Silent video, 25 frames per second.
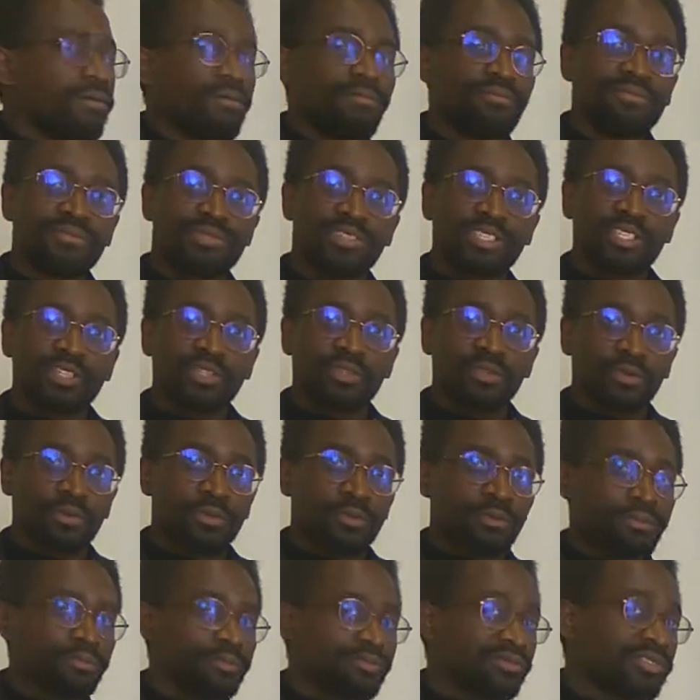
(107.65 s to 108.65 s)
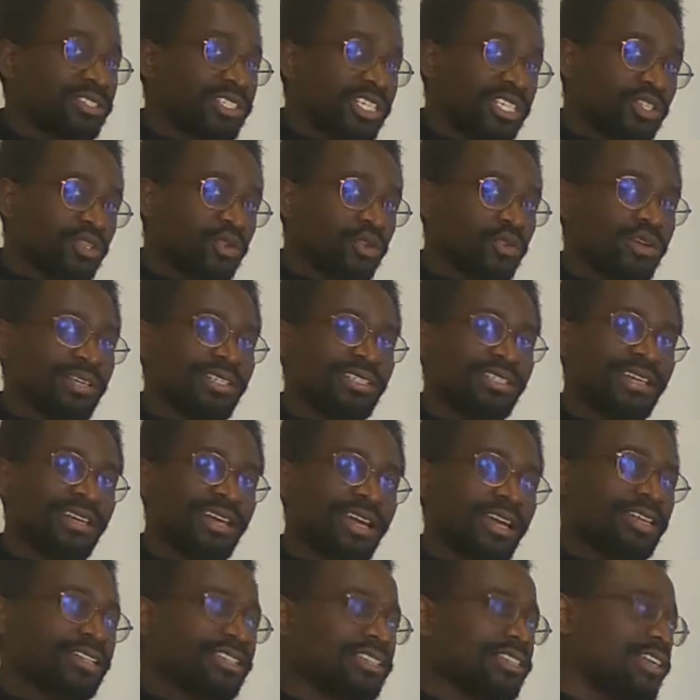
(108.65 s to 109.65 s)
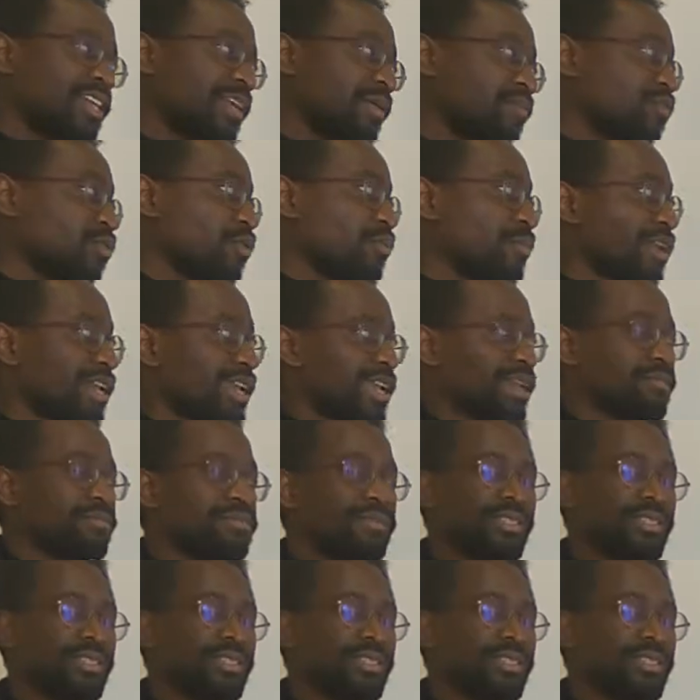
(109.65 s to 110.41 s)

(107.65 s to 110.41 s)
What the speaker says: Mzito. Mzito is the current game we're making.